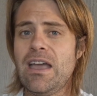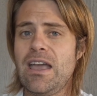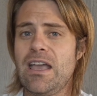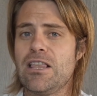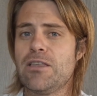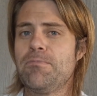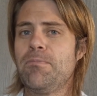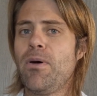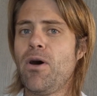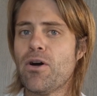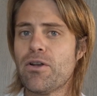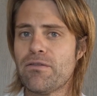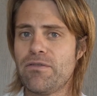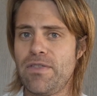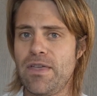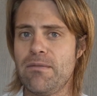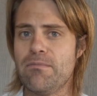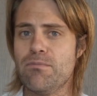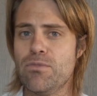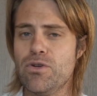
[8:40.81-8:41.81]
It's part
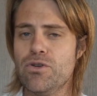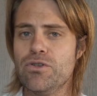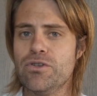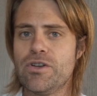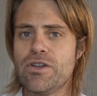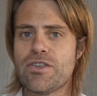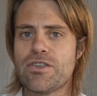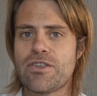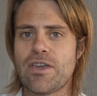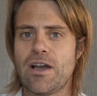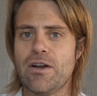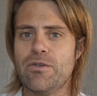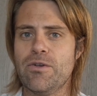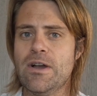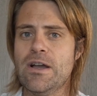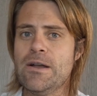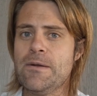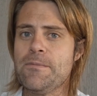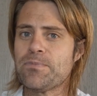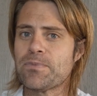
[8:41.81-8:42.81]
of their mood.
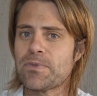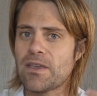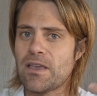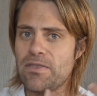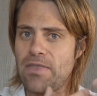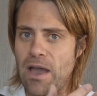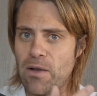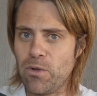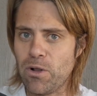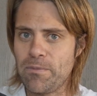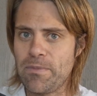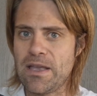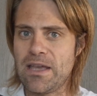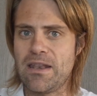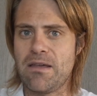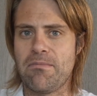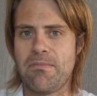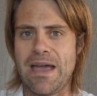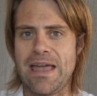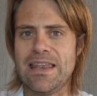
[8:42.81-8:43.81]
So they will be
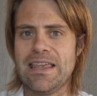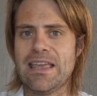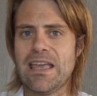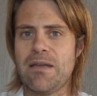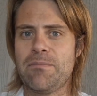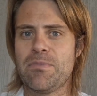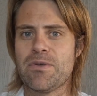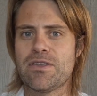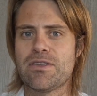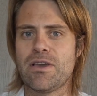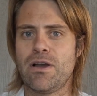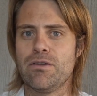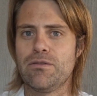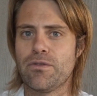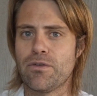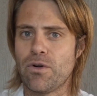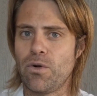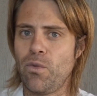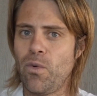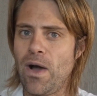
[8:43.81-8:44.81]
in a manic episode
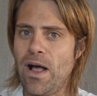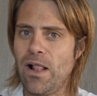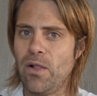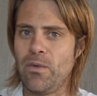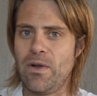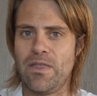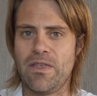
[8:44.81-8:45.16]
for a while,